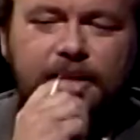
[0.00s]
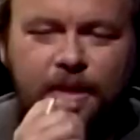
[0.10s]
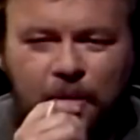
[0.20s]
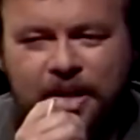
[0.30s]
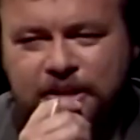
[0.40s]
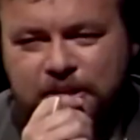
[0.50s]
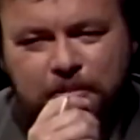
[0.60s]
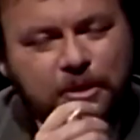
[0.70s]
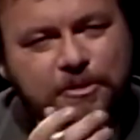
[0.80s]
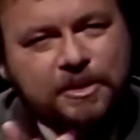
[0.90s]
Now, why do you
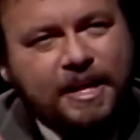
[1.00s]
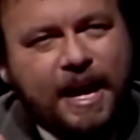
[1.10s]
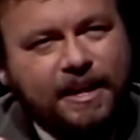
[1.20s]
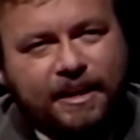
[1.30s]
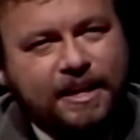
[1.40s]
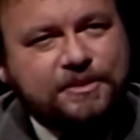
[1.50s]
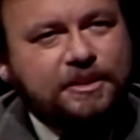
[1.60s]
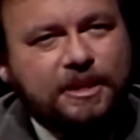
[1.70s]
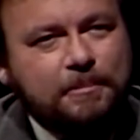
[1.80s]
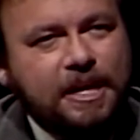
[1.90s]
suppose that hasn't
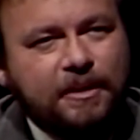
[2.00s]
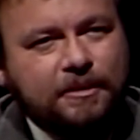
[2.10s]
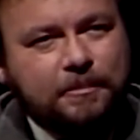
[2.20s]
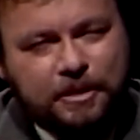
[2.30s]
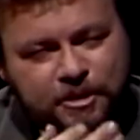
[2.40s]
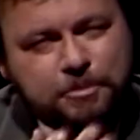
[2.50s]
come out? I mean, this